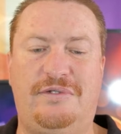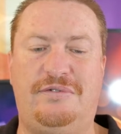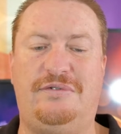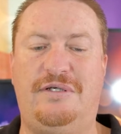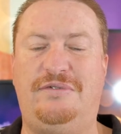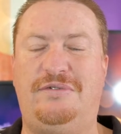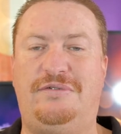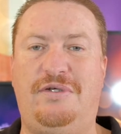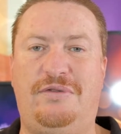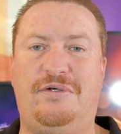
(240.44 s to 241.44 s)
this lens is
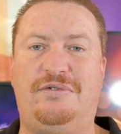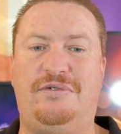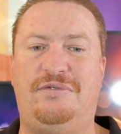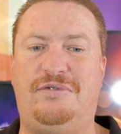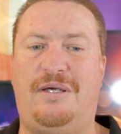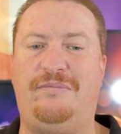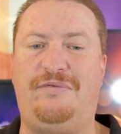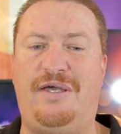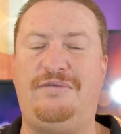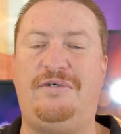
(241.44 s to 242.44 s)
2/3 of the stop
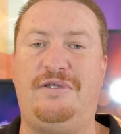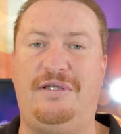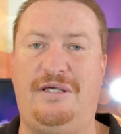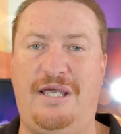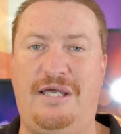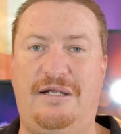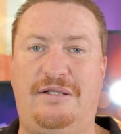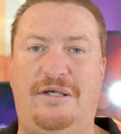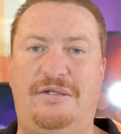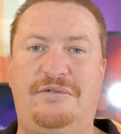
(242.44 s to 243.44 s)
faster than the
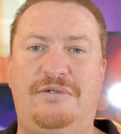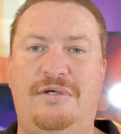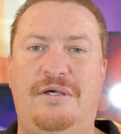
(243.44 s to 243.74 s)
Canon lens,